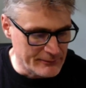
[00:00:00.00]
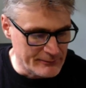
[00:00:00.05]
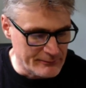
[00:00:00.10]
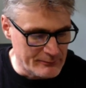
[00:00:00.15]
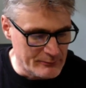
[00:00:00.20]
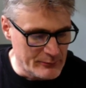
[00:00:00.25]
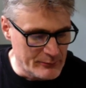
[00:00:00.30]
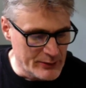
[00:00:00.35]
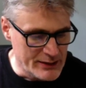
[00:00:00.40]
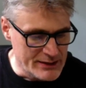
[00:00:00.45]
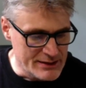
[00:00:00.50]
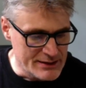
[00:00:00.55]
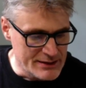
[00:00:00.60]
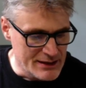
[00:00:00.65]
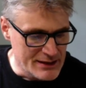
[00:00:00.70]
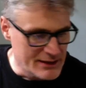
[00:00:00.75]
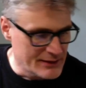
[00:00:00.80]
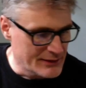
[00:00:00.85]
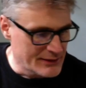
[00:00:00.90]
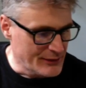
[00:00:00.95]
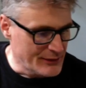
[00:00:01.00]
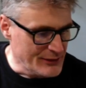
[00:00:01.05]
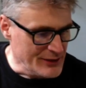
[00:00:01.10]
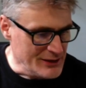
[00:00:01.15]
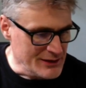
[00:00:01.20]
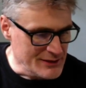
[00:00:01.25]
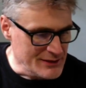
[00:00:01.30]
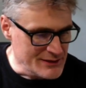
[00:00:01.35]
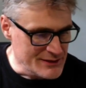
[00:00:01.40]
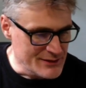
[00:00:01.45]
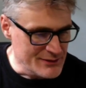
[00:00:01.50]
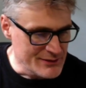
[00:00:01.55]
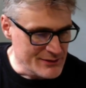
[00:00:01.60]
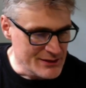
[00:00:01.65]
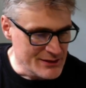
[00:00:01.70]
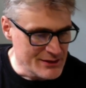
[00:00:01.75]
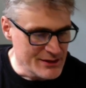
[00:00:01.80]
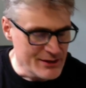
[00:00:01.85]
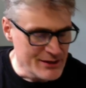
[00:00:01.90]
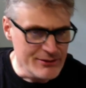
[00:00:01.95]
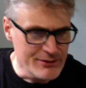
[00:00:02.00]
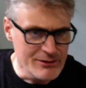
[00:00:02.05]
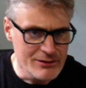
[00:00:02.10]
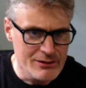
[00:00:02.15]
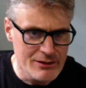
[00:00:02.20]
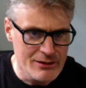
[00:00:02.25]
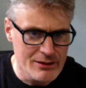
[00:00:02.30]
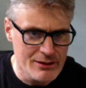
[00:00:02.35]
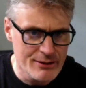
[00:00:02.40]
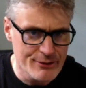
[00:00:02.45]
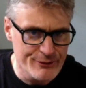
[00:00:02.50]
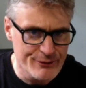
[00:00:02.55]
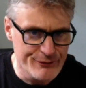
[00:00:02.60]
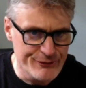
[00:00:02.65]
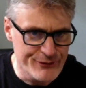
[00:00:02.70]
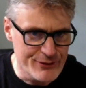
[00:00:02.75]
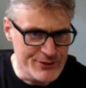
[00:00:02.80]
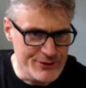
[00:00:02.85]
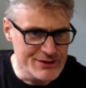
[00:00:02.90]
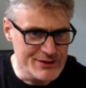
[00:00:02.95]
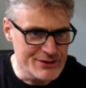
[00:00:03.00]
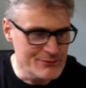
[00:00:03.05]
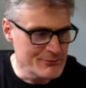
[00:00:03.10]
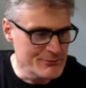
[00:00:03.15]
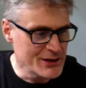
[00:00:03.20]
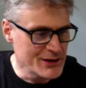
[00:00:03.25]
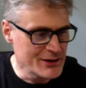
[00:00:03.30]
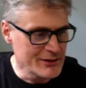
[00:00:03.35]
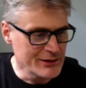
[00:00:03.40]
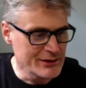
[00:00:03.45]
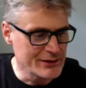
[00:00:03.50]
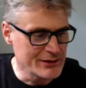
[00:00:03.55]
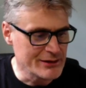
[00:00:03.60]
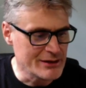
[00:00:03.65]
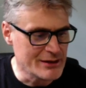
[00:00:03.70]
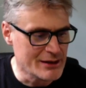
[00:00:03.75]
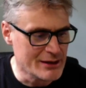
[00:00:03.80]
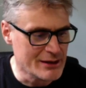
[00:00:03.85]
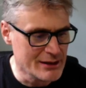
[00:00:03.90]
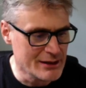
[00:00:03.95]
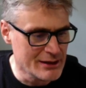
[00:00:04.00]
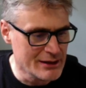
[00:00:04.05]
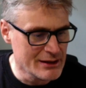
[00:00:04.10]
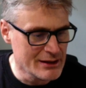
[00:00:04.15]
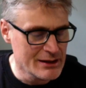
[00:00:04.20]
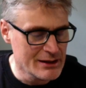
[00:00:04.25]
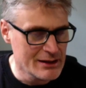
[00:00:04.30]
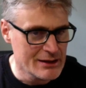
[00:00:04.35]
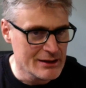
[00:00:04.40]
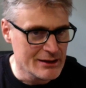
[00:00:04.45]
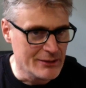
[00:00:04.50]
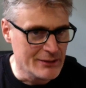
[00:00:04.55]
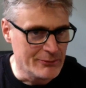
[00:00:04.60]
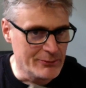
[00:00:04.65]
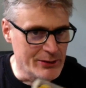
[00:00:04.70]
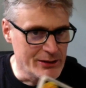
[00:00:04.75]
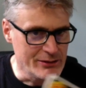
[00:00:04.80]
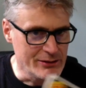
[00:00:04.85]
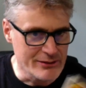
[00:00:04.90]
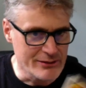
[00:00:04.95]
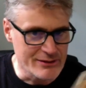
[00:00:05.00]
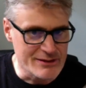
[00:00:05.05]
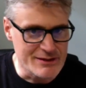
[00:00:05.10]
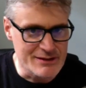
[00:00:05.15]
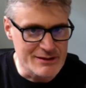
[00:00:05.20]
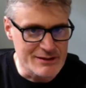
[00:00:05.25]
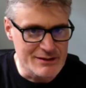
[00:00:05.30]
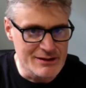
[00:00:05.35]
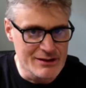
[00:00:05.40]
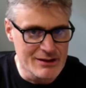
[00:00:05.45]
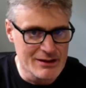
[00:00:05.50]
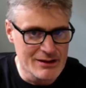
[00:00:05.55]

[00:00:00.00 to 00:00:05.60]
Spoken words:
But the thing is, there's another first American appearance